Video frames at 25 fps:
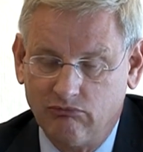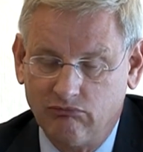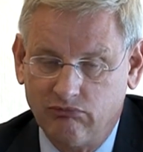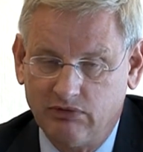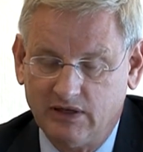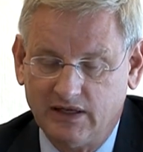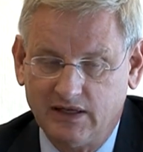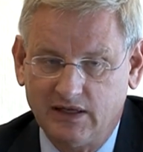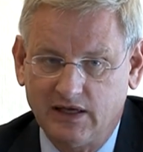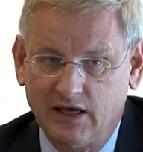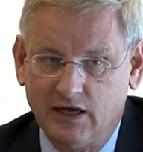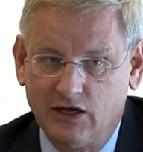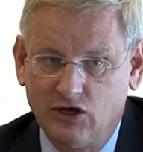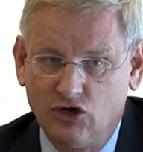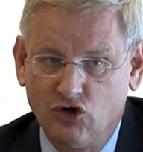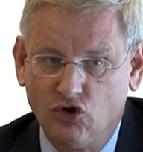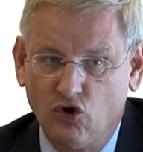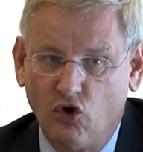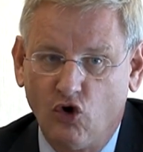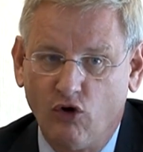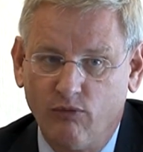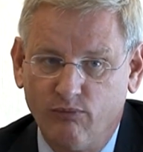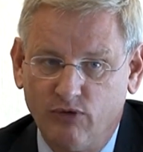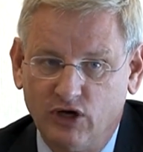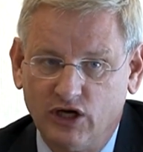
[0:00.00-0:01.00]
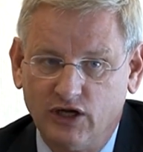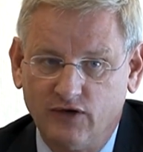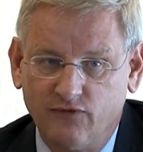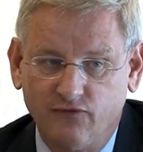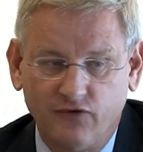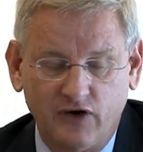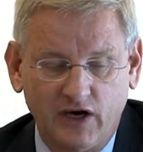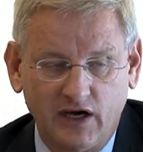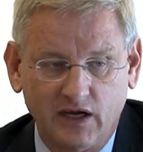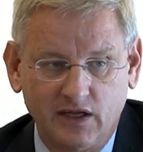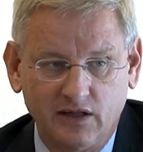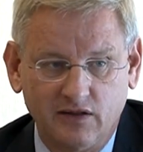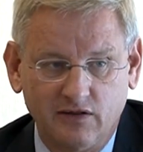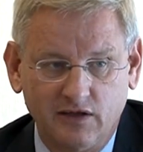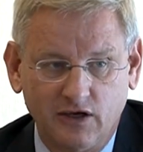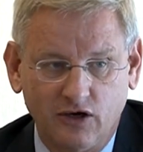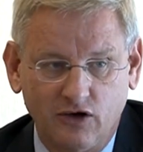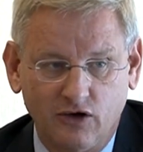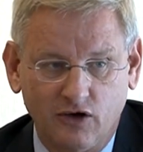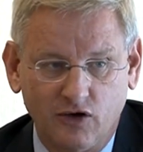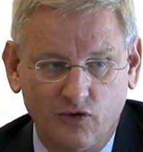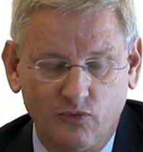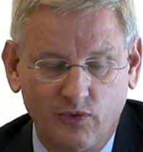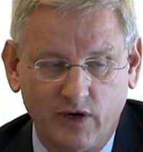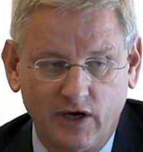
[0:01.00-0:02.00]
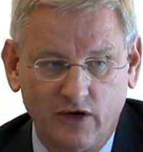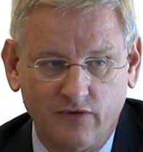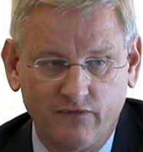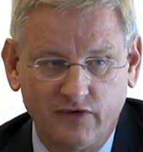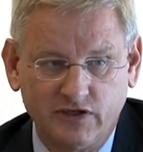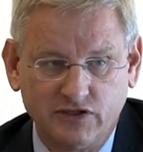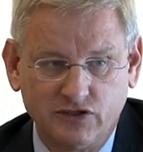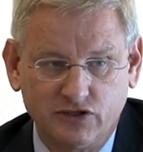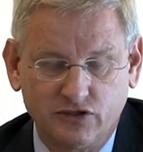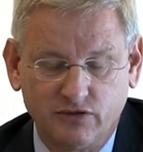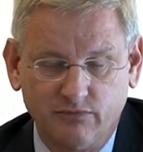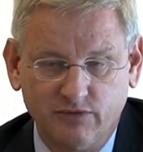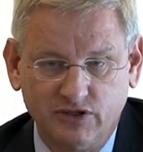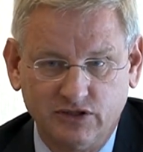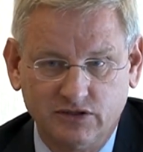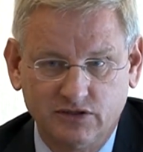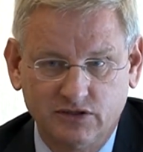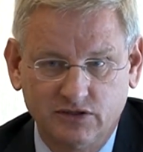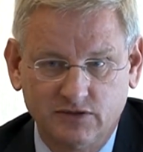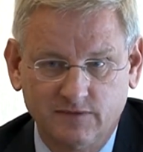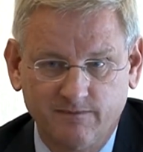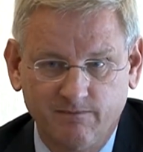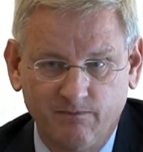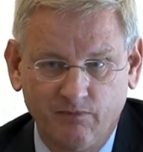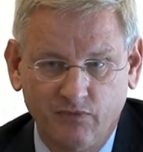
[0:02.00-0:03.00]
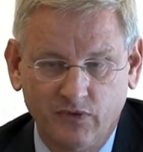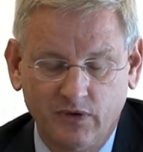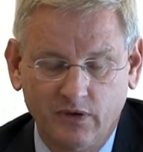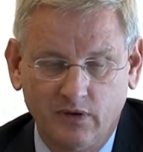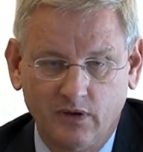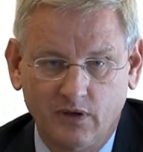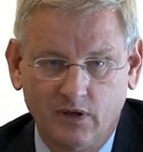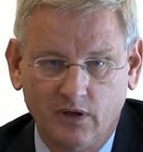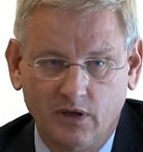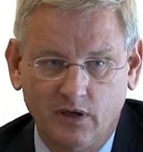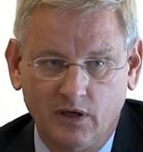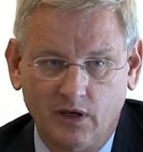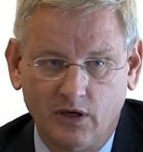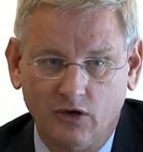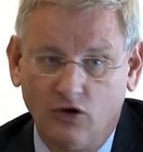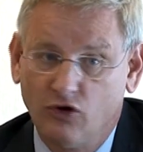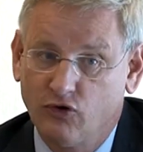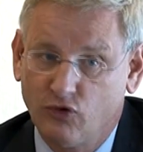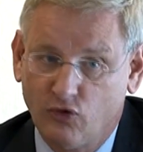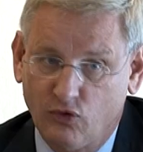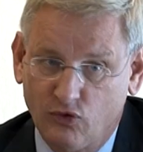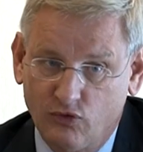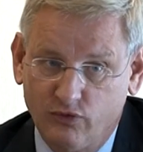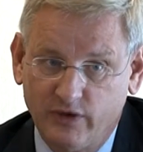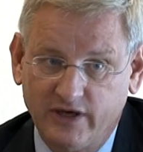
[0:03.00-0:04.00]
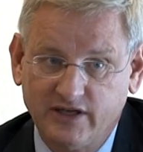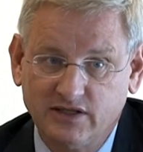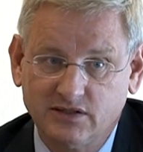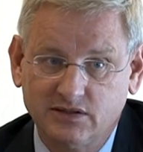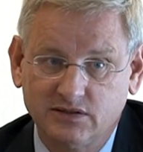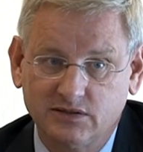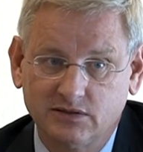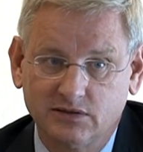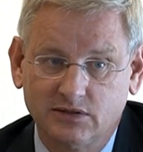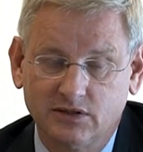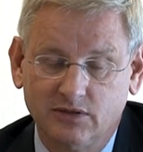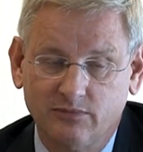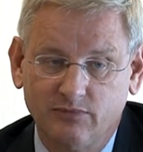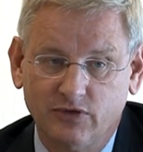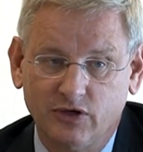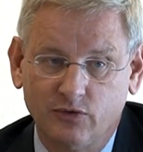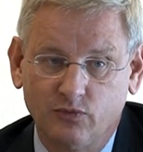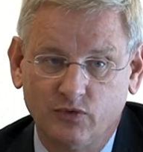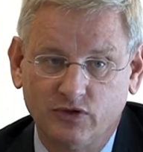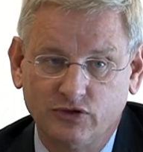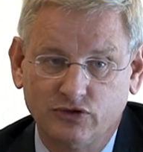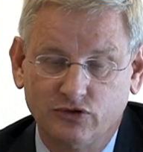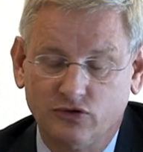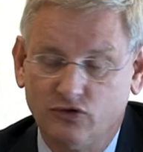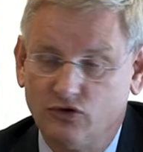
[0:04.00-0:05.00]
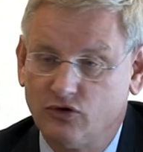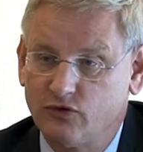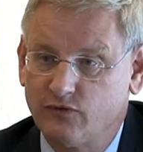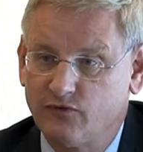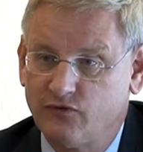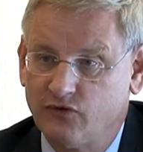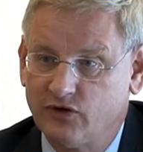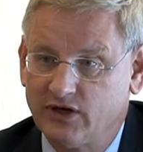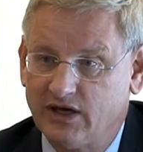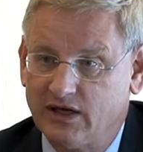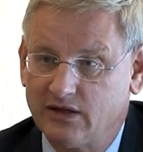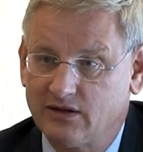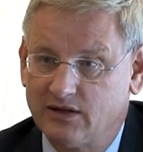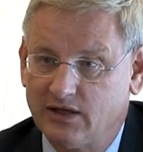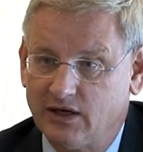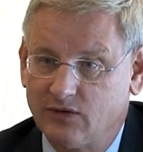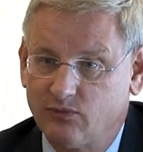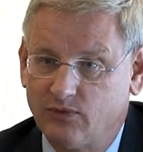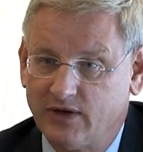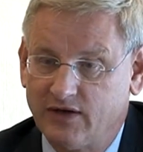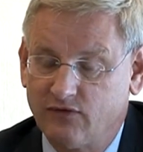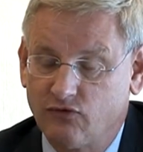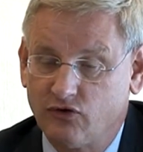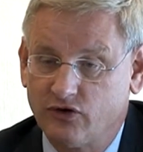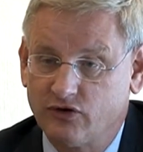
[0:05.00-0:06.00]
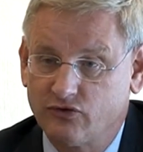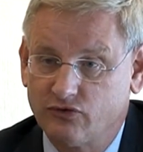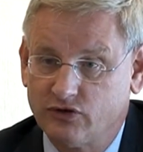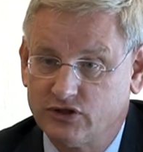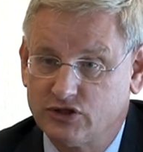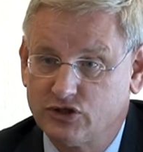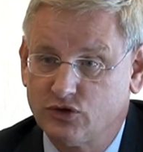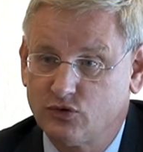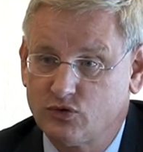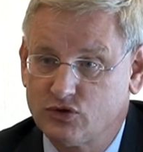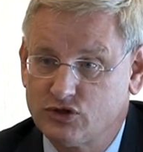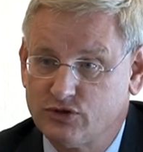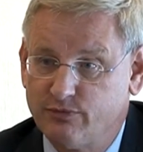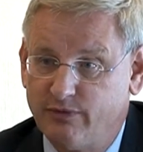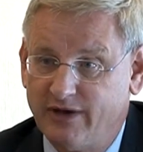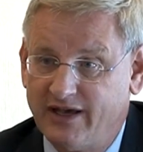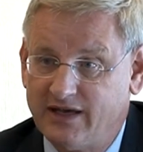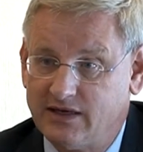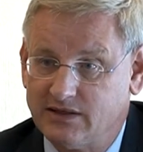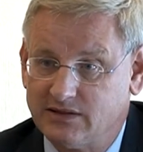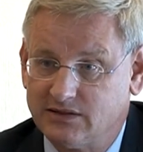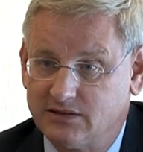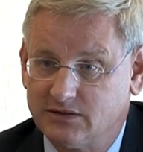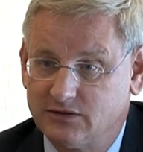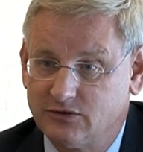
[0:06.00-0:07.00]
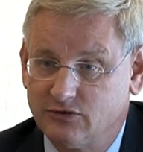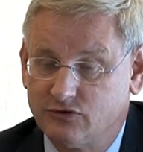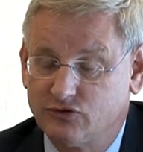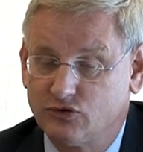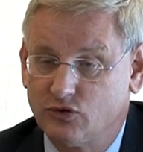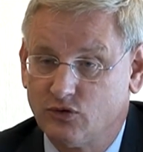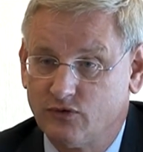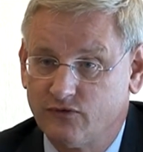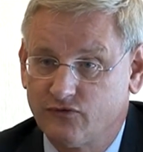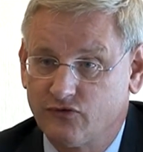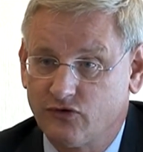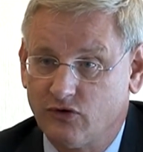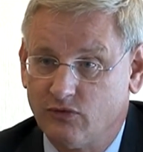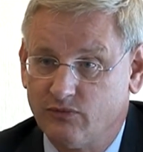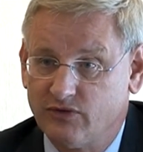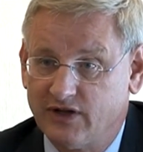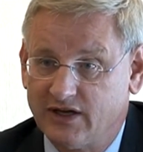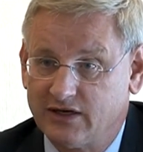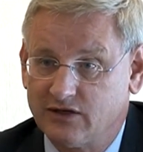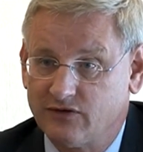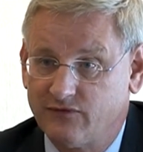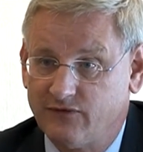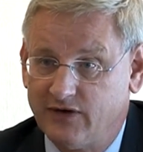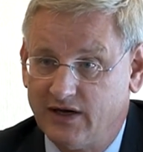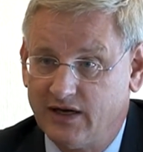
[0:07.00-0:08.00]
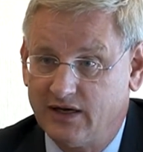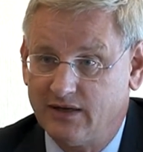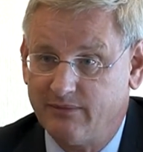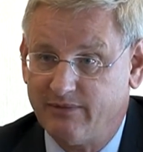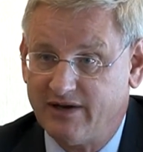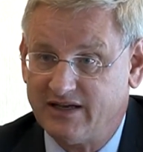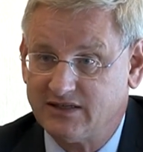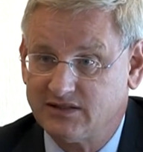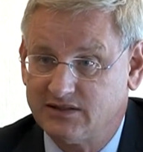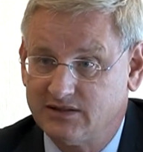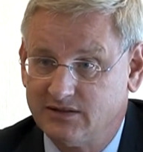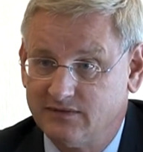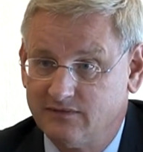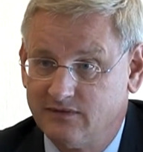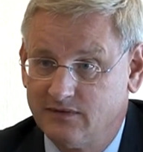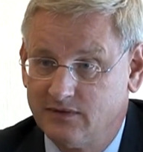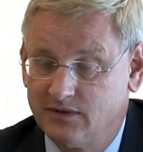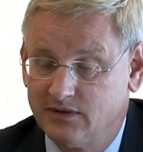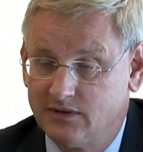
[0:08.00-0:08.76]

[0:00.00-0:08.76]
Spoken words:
we can normally find the hardware of instruments. Not always, but we should not forget that we've got a resource base to draw from that is fairly massive.